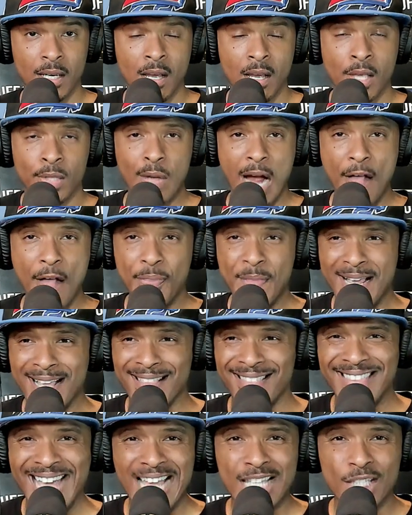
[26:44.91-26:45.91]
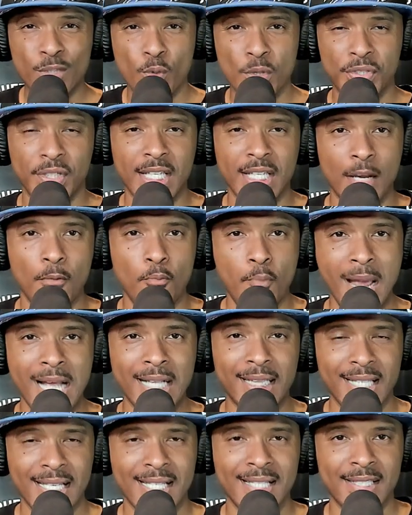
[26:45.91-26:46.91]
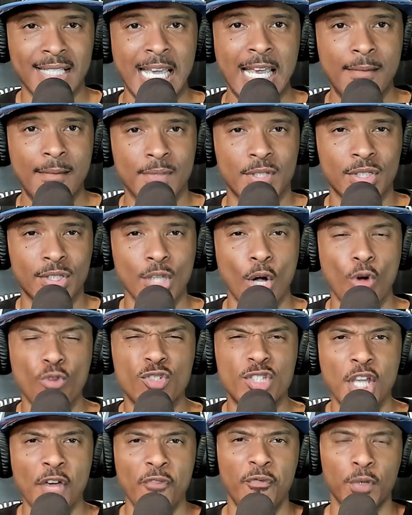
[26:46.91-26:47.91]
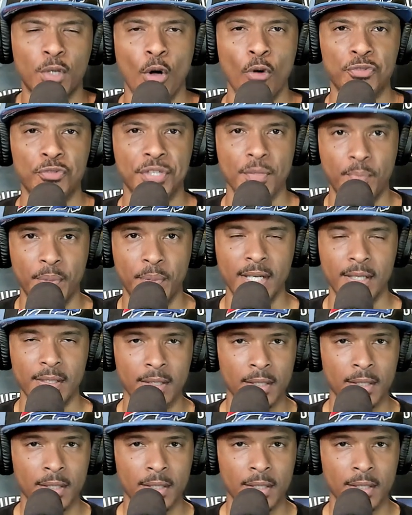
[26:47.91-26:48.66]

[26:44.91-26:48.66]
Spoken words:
So I think that's what's going to make this team so difficult to beat